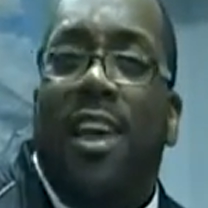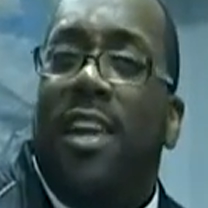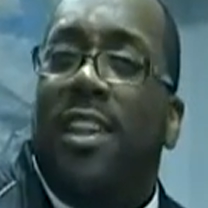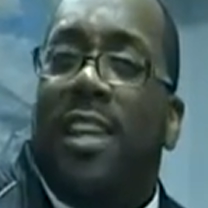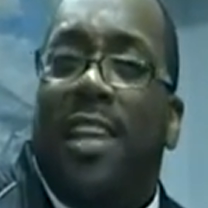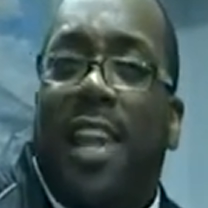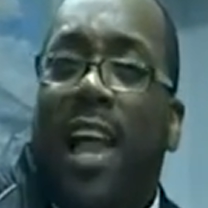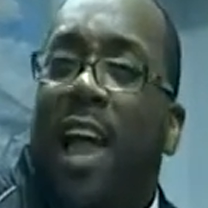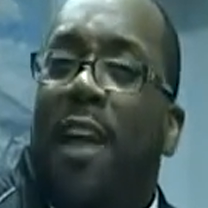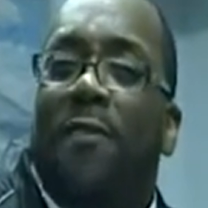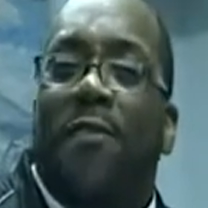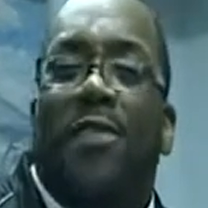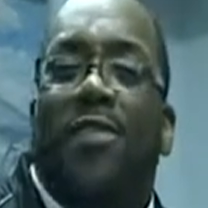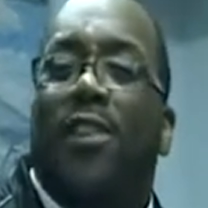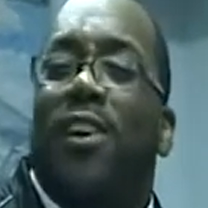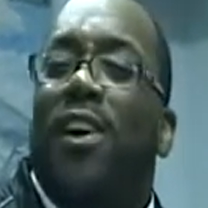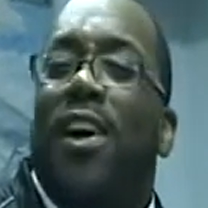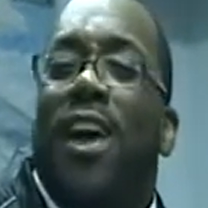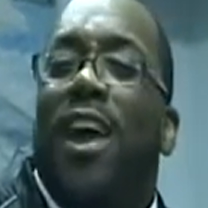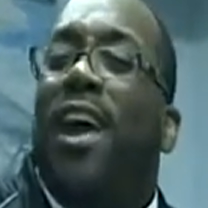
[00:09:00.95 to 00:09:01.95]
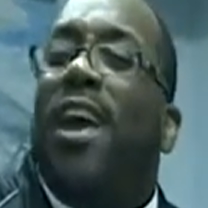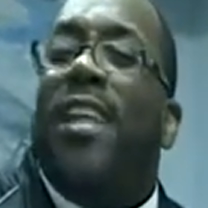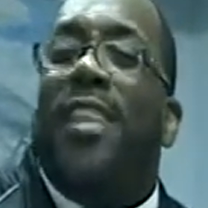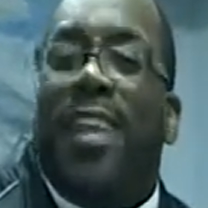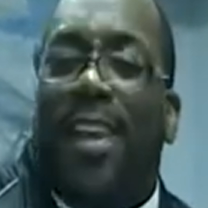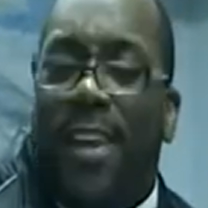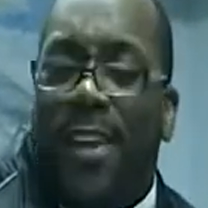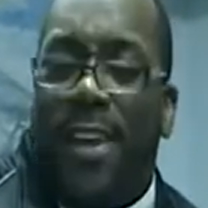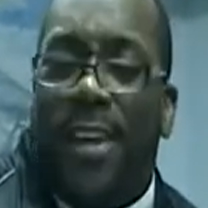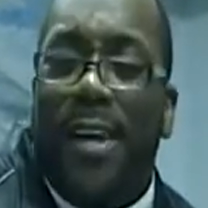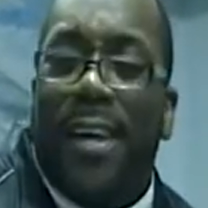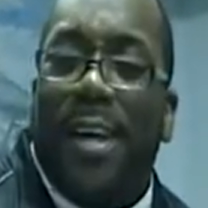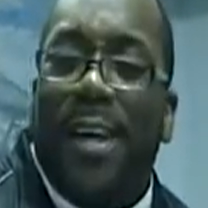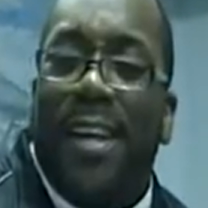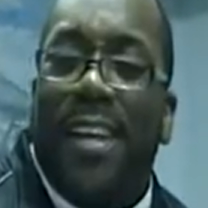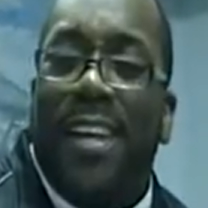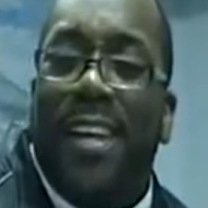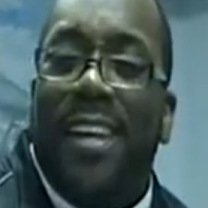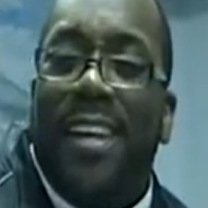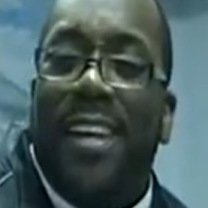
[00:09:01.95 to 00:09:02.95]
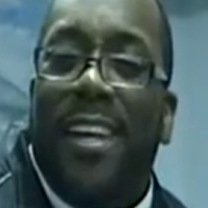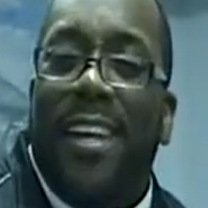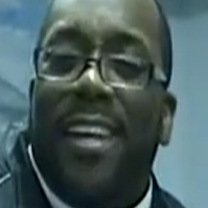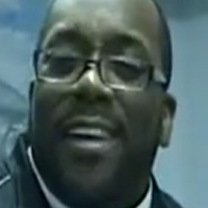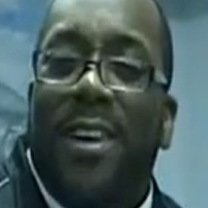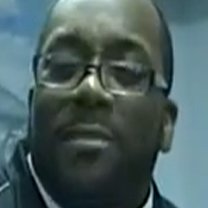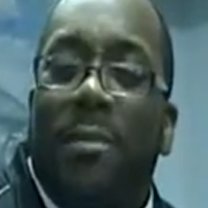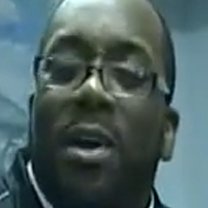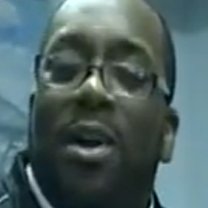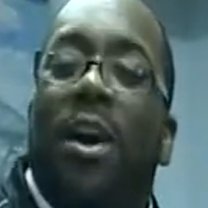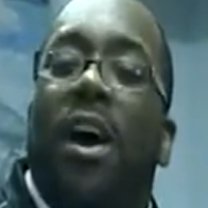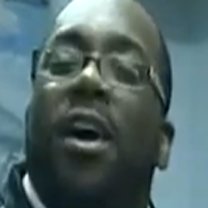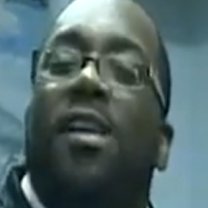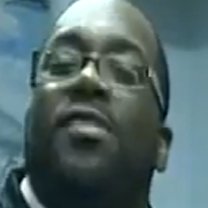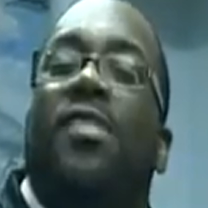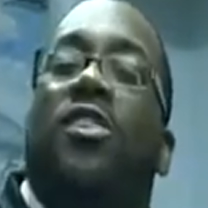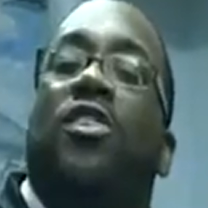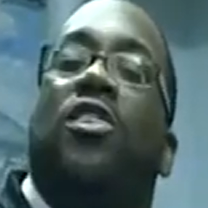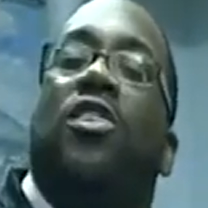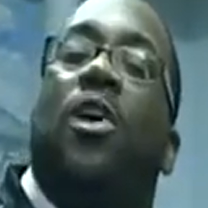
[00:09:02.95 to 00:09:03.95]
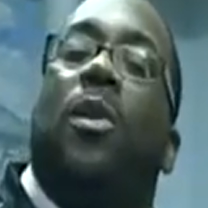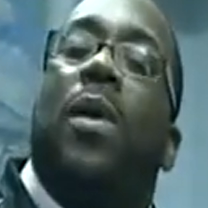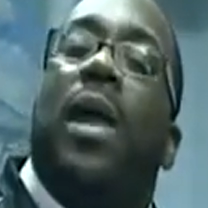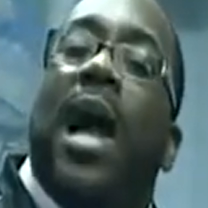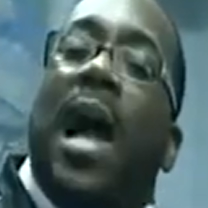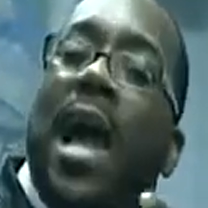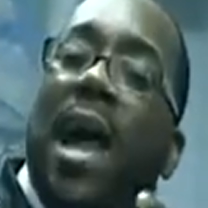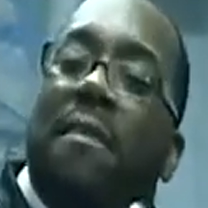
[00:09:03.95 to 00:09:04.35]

Everything. Life was good. Everything good. But God said, you know what?